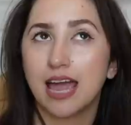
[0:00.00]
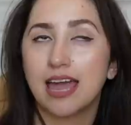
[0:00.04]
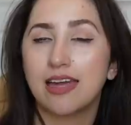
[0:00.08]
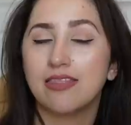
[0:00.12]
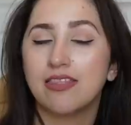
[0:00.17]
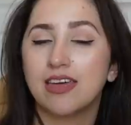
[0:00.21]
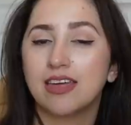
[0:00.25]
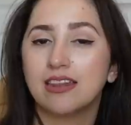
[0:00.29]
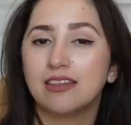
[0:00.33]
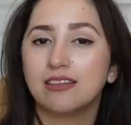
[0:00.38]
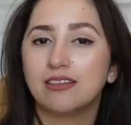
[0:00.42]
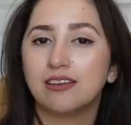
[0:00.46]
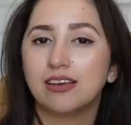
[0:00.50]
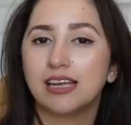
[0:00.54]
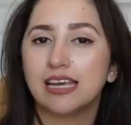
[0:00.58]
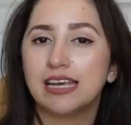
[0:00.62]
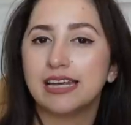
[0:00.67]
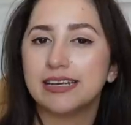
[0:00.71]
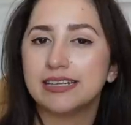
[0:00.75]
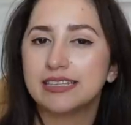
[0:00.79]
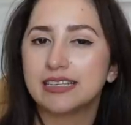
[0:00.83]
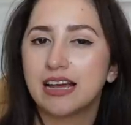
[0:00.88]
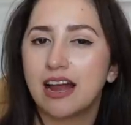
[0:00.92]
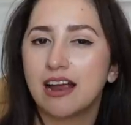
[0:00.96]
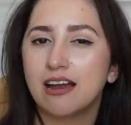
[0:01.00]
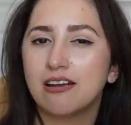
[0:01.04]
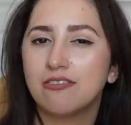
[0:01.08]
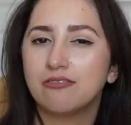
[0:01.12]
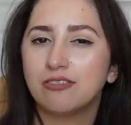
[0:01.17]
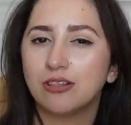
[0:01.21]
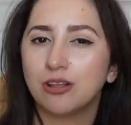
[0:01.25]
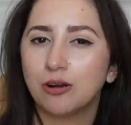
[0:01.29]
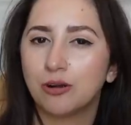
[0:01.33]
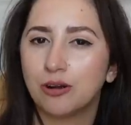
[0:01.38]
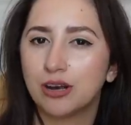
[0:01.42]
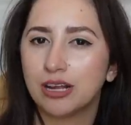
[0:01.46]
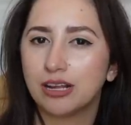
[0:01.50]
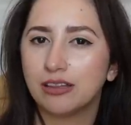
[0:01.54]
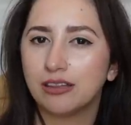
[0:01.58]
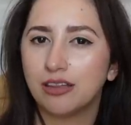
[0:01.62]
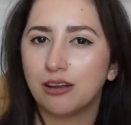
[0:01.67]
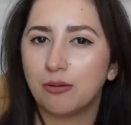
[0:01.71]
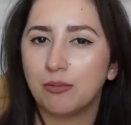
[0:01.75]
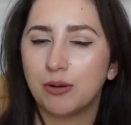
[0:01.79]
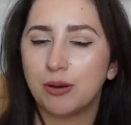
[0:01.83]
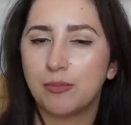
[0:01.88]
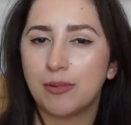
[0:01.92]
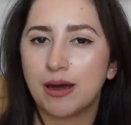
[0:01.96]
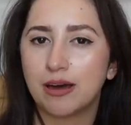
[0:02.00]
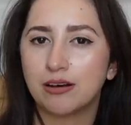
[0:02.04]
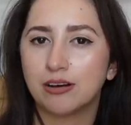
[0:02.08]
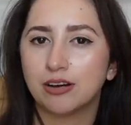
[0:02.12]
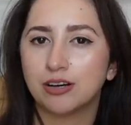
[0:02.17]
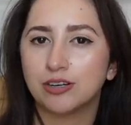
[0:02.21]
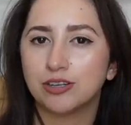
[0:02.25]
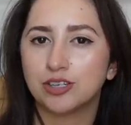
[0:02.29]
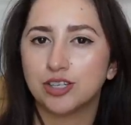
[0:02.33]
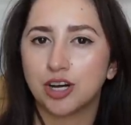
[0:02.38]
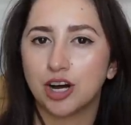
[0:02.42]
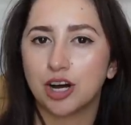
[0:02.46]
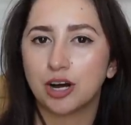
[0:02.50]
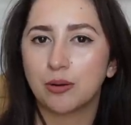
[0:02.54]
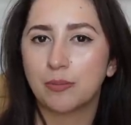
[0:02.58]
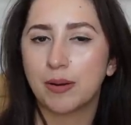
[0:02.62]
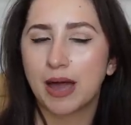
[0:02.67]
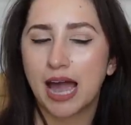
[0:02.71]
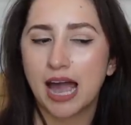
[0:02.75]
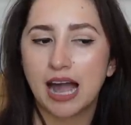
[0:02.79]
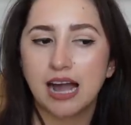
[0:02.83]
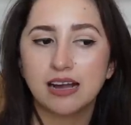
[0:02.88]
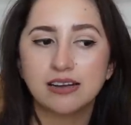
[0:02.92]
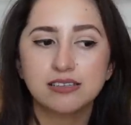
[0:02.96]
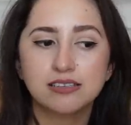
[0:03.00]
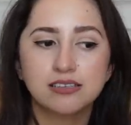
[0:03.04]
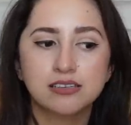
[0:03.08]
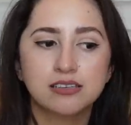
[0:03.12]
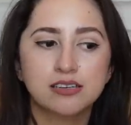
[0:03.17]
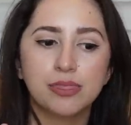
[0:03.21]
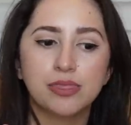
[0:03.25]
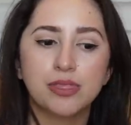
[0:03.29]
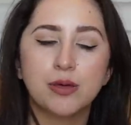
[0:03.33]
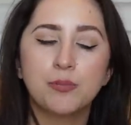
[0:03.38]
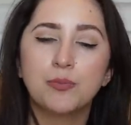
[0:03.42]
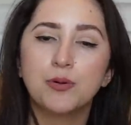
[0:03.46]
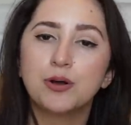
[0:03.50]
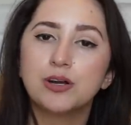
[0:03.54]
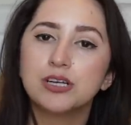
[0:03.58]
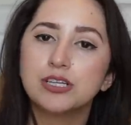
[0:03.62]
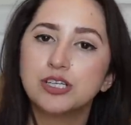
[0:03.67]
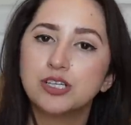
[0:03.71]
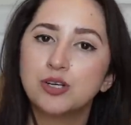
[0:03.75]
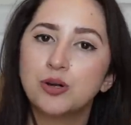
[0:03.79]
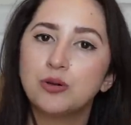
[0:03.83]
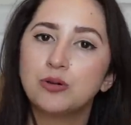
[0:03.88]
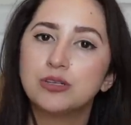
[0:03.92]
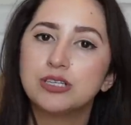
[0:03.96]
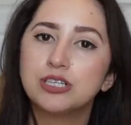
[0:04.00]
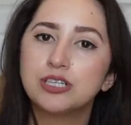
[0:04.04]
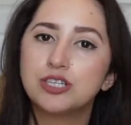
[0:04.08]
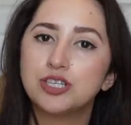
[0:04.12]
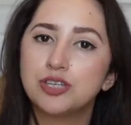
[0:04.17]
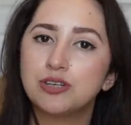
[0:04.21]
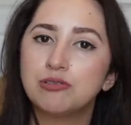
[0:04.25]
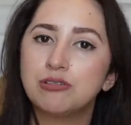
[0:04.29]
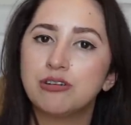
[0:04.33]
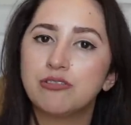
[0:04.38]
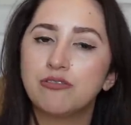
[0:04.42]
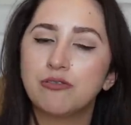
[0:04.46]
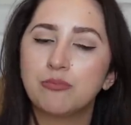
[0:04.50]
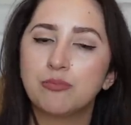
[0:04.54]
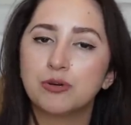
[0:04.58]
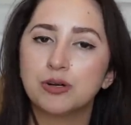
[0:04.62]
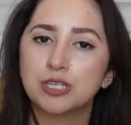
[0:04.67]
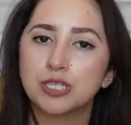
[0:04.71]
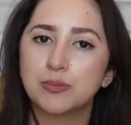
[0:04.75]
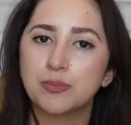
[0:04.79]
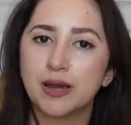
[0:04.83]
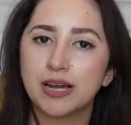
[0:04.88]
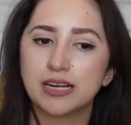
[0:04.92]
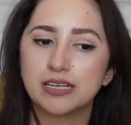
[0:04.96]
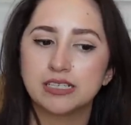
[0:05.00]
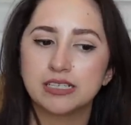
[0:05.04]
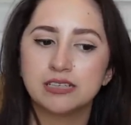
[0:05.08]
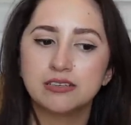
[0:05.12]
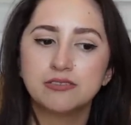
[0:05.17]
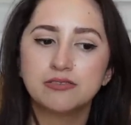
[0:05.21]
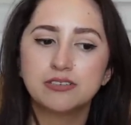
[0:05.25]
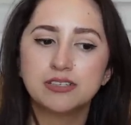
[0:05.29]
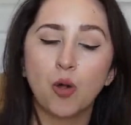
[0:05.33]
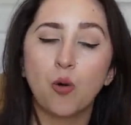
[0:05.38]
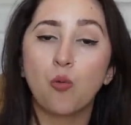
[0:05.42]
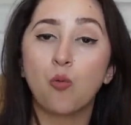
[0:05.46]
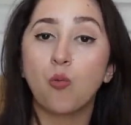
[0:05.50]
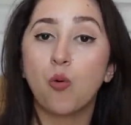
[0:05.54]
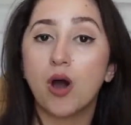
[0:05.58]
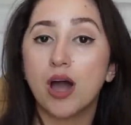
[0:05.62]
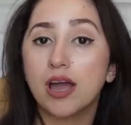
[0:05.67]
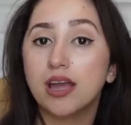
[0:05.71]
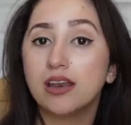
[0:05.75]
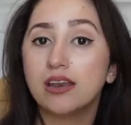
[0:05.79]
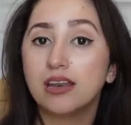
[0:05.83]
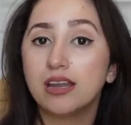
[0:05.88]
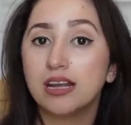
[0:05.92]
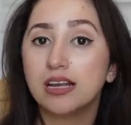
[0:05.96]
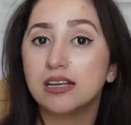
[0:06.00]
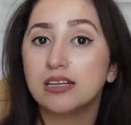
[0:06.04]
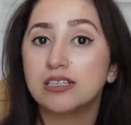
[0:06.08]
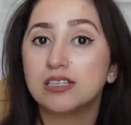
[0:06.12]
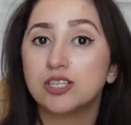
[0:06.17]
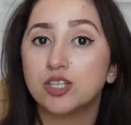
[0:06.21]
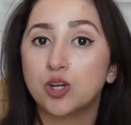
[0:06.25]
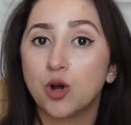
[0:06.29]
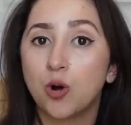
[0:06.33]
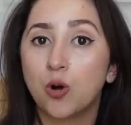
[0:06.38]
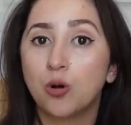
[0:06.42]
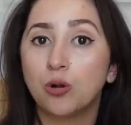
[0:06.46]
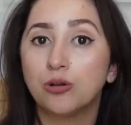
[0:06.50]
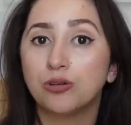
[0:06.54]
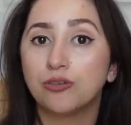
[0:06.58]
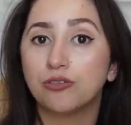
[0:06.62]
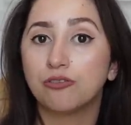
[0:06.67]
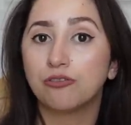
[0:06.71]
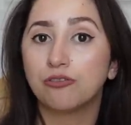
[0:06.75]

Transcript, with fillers: and then he's kind of learning a little bit about her dark past. The book is told in two different perspectives. One is told